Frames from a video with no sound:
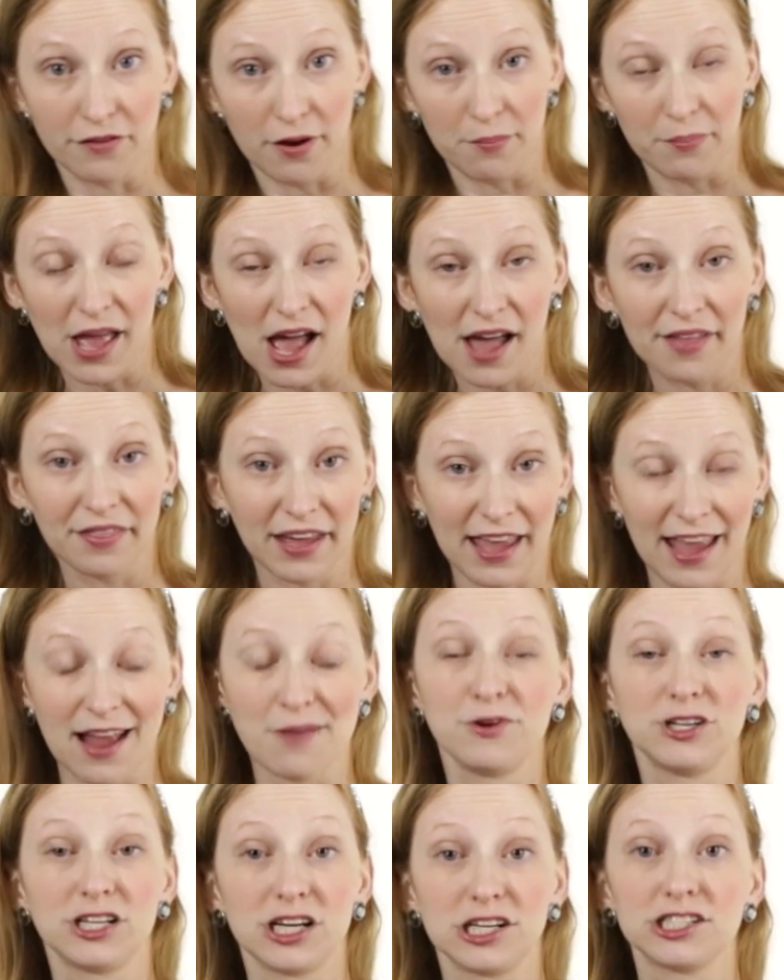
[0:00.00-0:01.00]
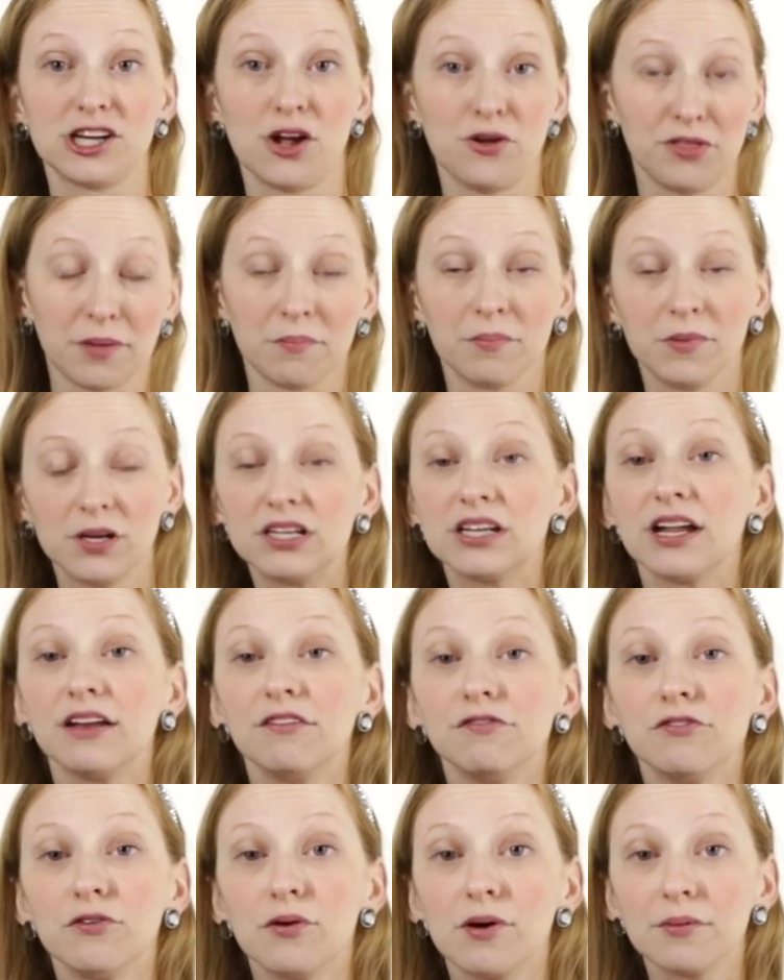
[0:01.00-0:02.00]
from behind the camera. Just show them
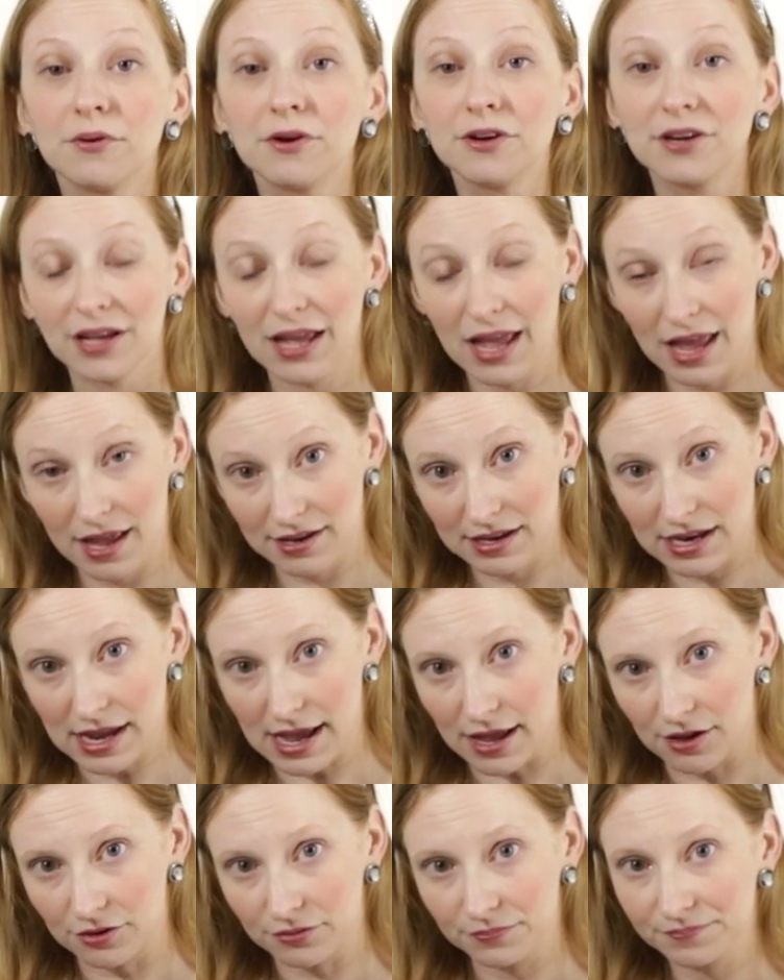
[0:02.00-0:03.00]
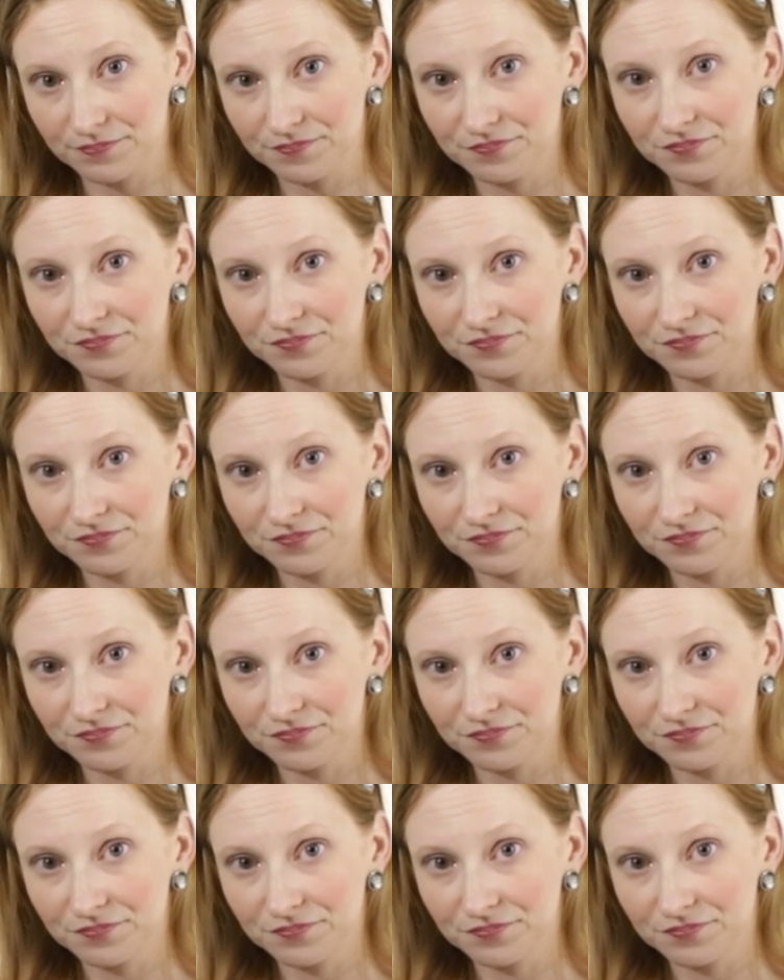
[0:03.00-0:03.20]
chin forward and down.